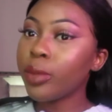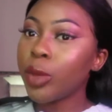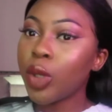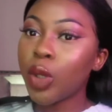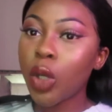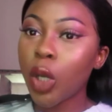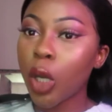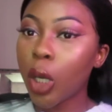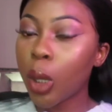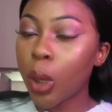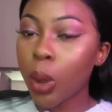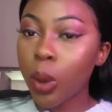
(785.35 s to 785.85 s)
you
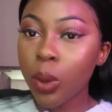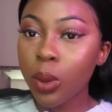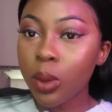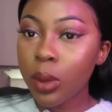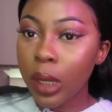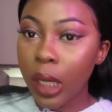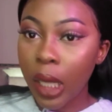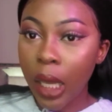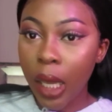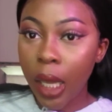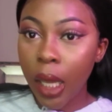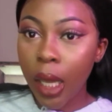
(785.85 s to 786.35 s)
know,
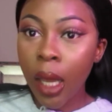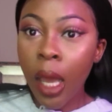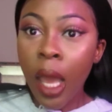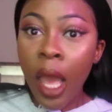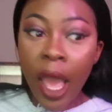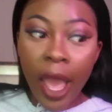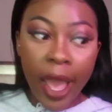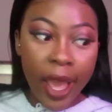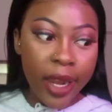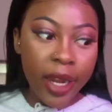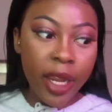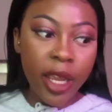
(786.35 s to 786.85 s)
thing.
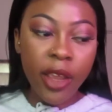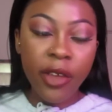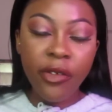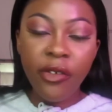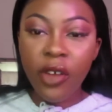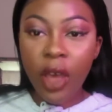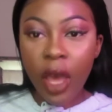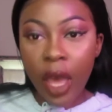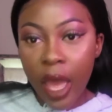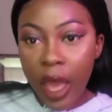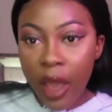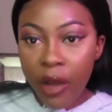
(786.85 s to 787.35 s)
And if
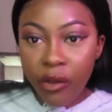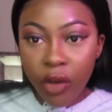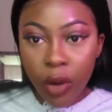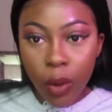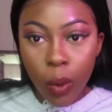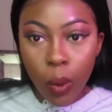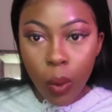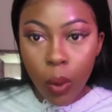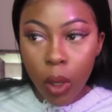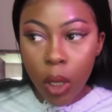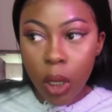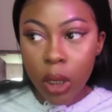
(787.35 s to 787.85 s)
I ever
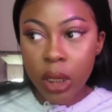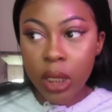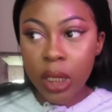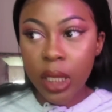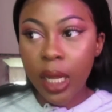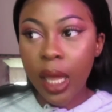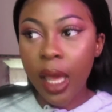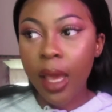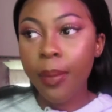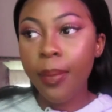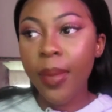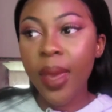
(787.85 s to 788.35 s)
want to
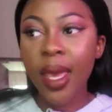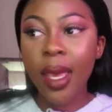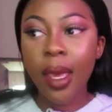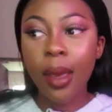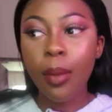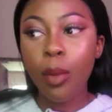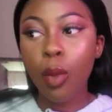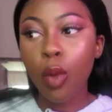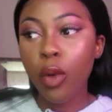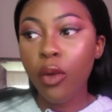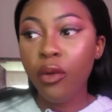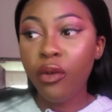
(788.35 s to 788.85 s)
like make it
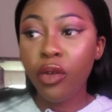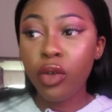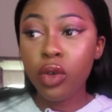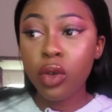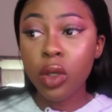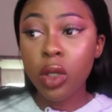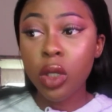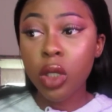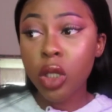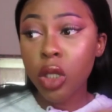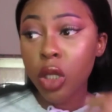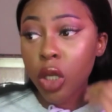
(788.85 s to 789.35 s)
more
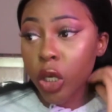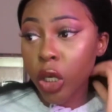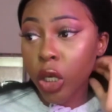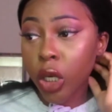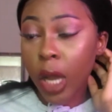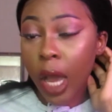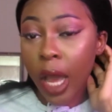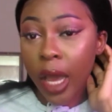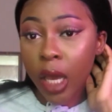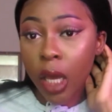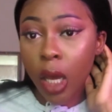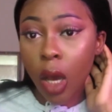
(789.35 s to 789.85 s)
fuller,
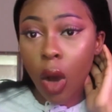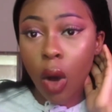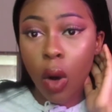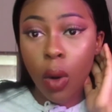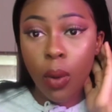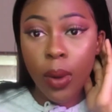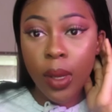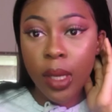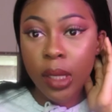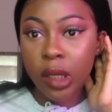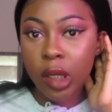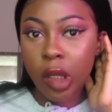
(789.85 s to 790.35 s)
I could
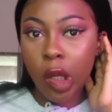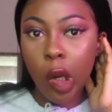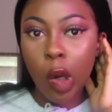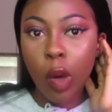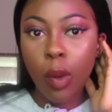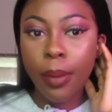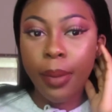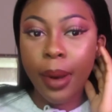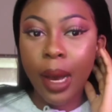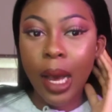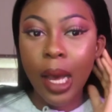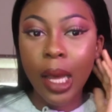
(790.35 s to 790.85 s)
always go
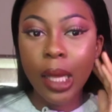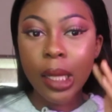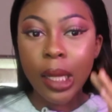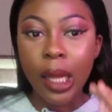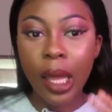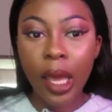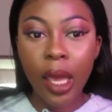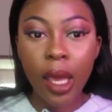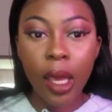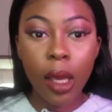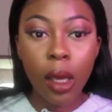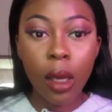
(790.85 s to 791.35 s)
buy
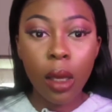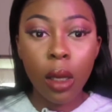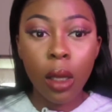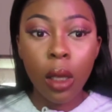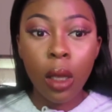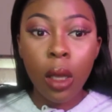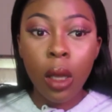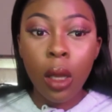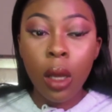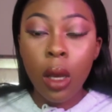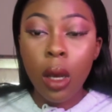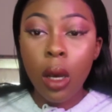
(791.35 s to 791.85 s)
like
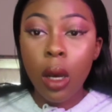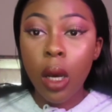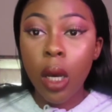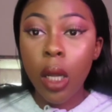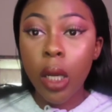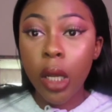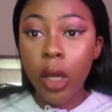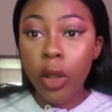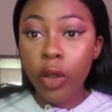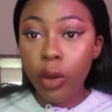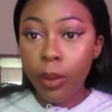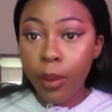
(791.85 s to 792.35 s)

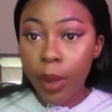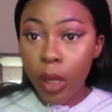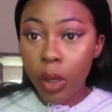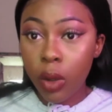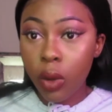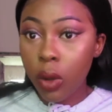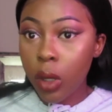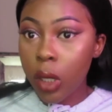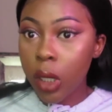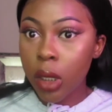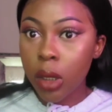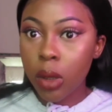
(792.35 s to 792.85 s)
another
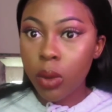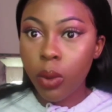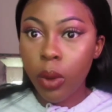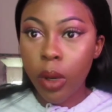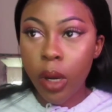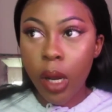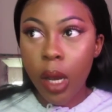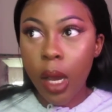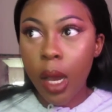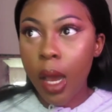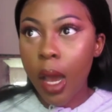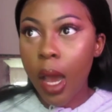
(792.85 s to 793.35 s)
bundle, because
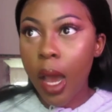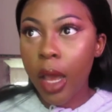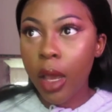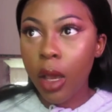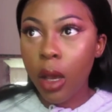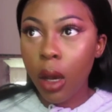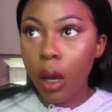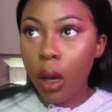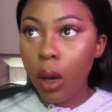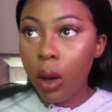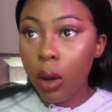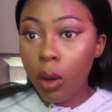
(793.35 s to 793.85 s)
where
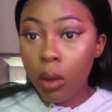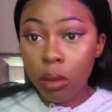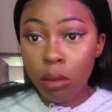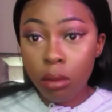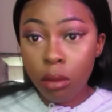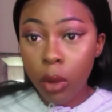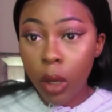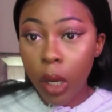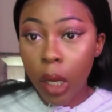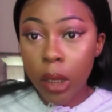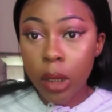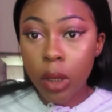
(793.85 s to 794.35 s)

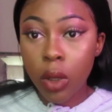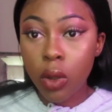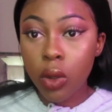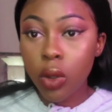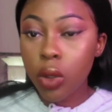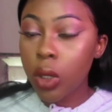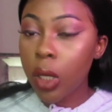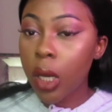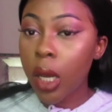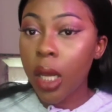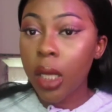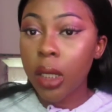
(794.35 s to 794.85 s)
I told
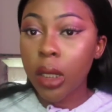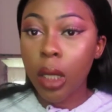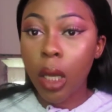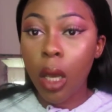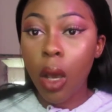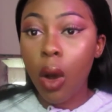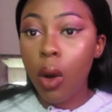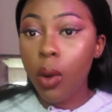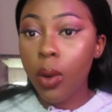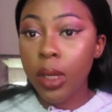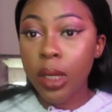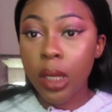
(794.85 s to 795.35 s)
you guys, I
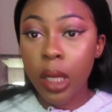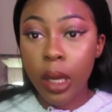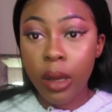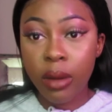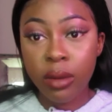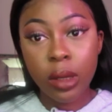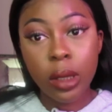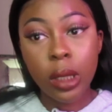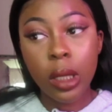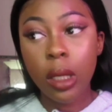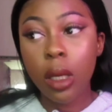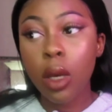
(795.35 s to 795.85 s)
always have
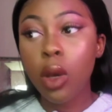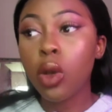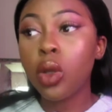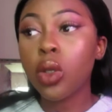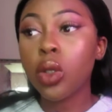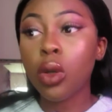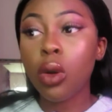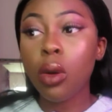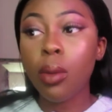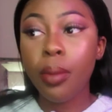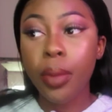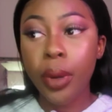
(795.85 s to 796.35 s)
sales
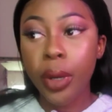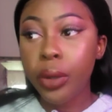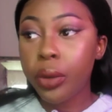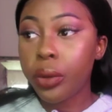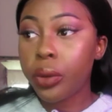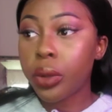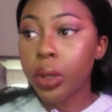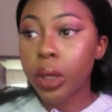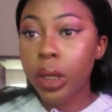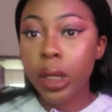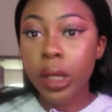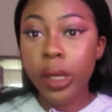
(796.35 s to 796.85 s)
on
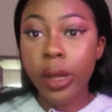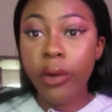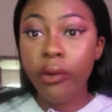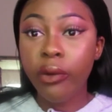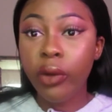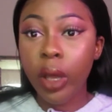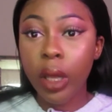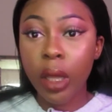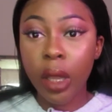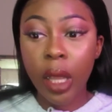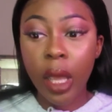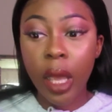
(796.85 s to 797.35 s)
bundles and stuff
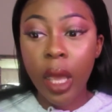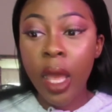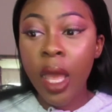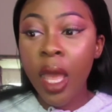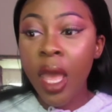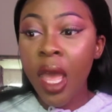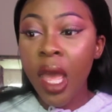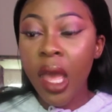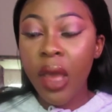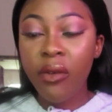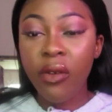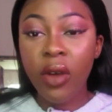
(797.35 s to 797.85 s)
like that.
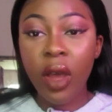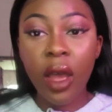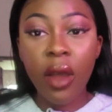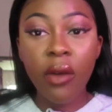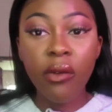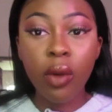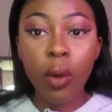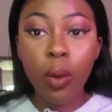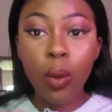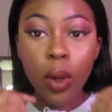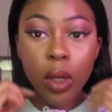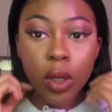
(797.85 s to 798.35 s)
If I
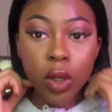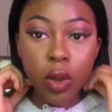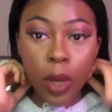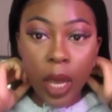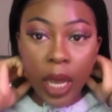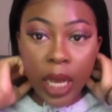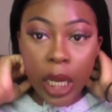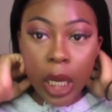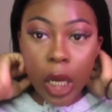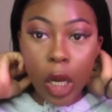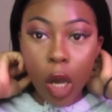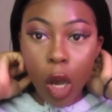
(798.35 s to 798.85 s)
ever want to, I
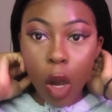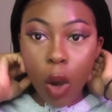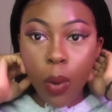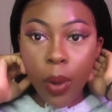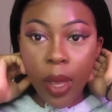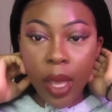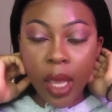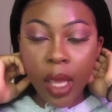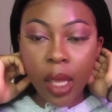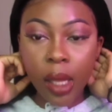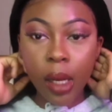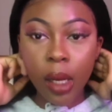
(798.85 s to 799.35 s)
could go
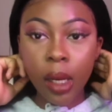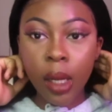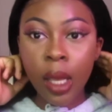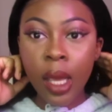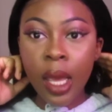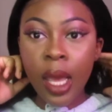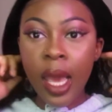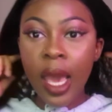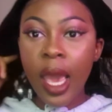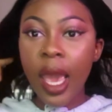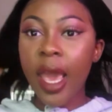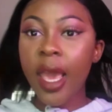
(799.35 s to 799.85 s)
in,
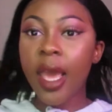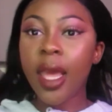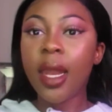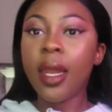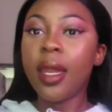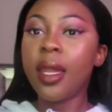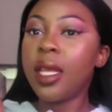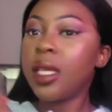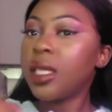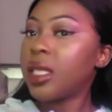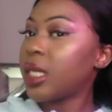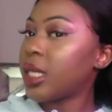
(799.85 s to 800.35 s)

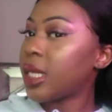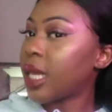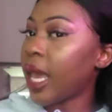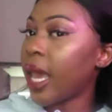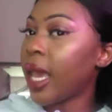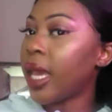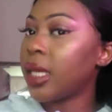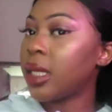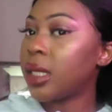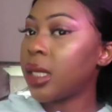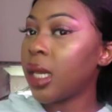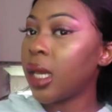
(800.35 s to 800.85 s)
and this is an
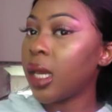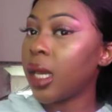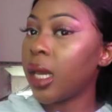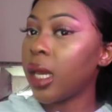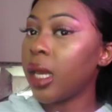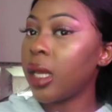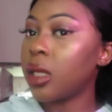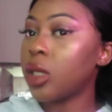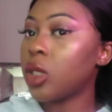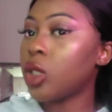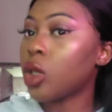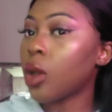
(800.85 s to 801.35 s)

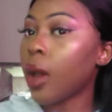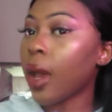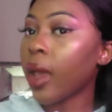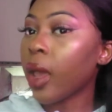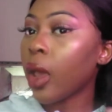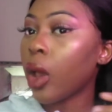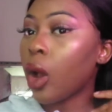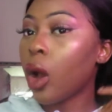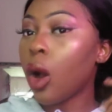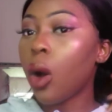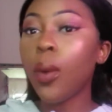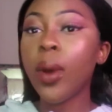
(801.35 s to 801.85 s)
18-inch, so I
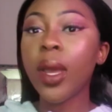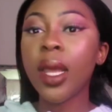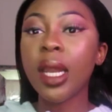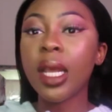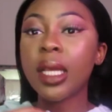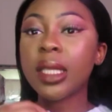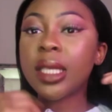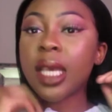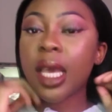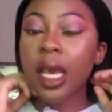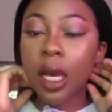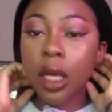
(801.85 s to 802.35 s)
can go in
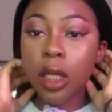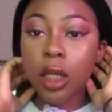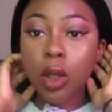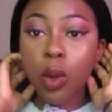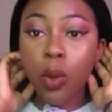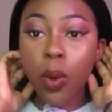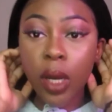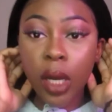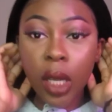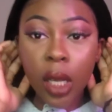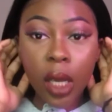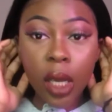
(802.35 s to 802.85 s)
and take a
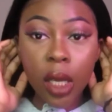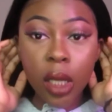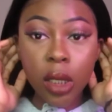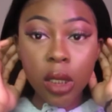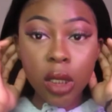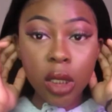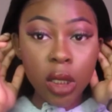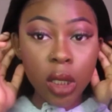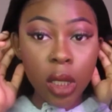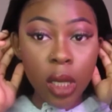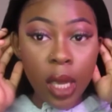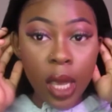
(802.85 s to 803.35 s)

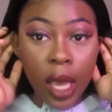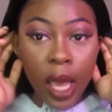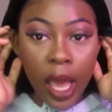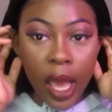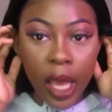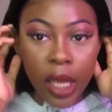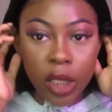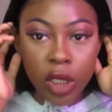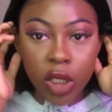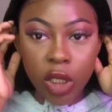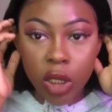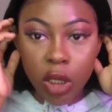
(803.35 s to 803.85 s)
20-inch
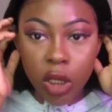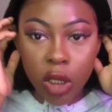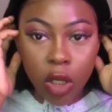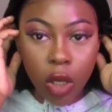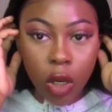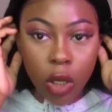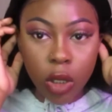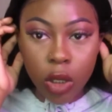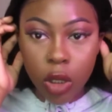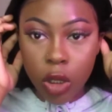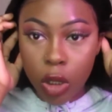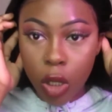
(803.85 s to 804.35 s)
and just
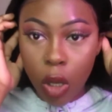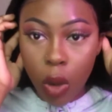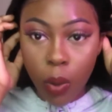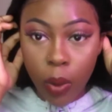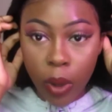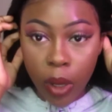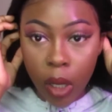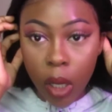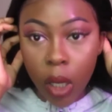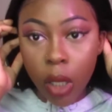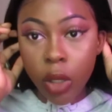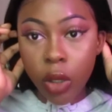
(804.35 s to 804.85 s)
start
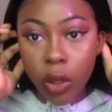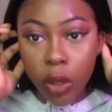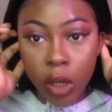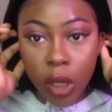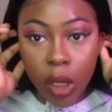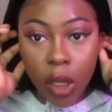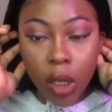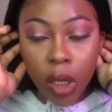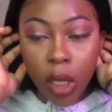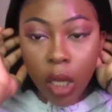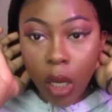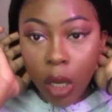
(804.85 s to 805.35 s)
sewing
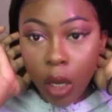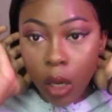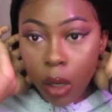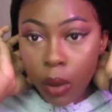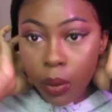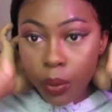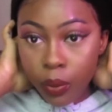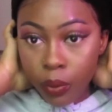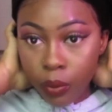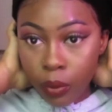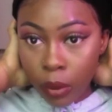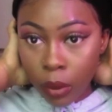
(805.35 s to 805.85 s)
underneath here.
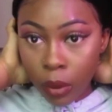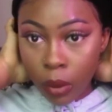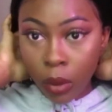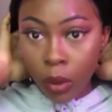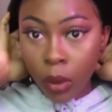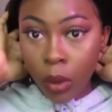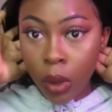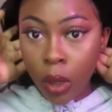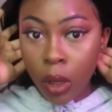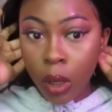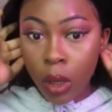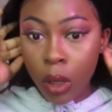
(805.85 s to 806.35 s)

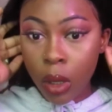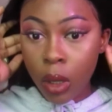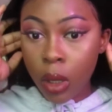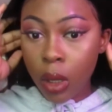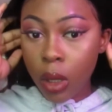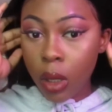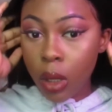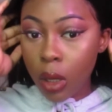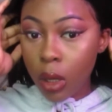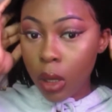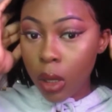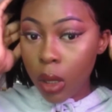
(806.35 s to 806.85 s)

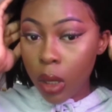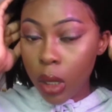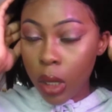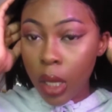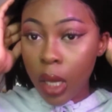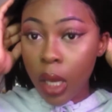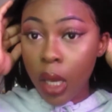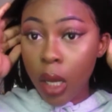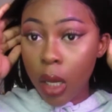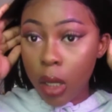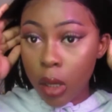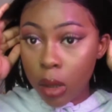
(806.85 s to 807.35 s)

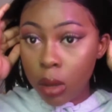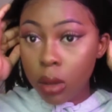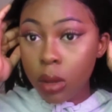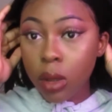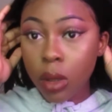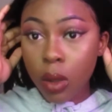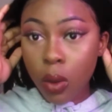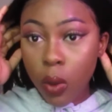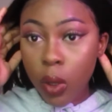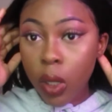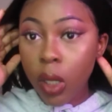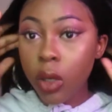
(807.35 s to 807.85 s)
Yeah,
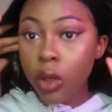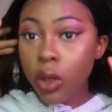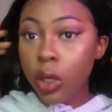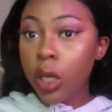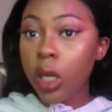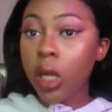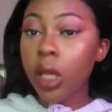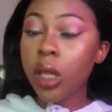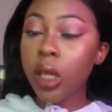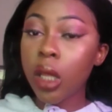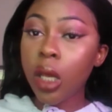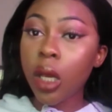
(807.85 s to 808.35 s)
sewing
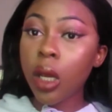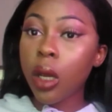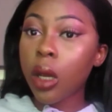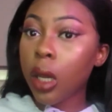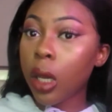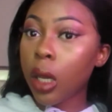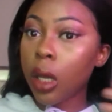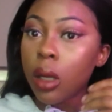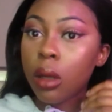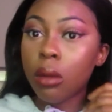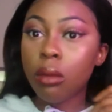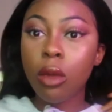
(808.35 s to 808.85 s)
underneath here,
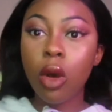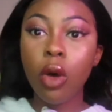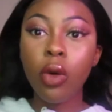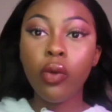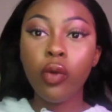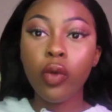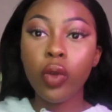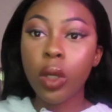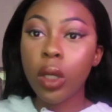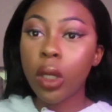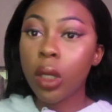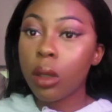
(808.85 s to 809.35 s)
and
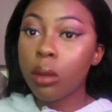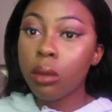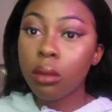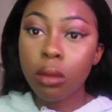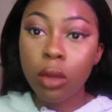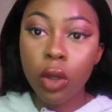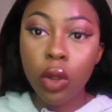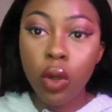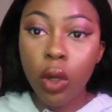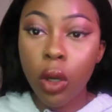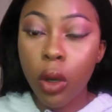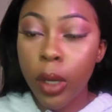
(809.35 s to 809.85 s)
hopefully,
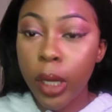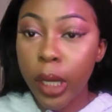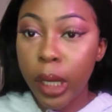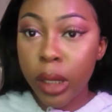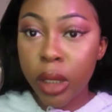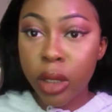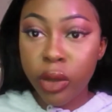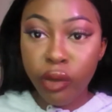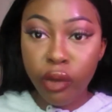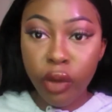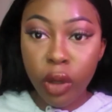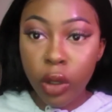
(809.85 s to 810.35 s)
you know, it
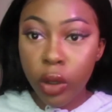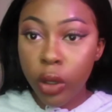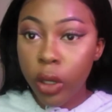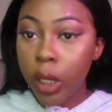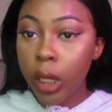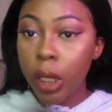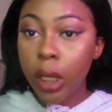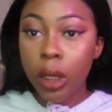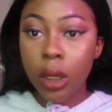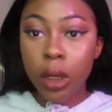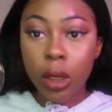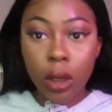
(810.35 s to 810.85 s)
gets fuller, it
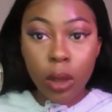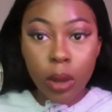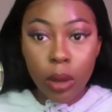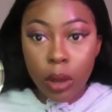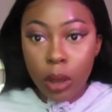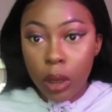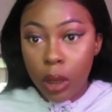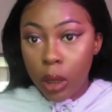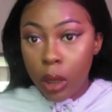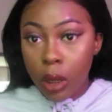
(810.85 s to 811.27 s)
gets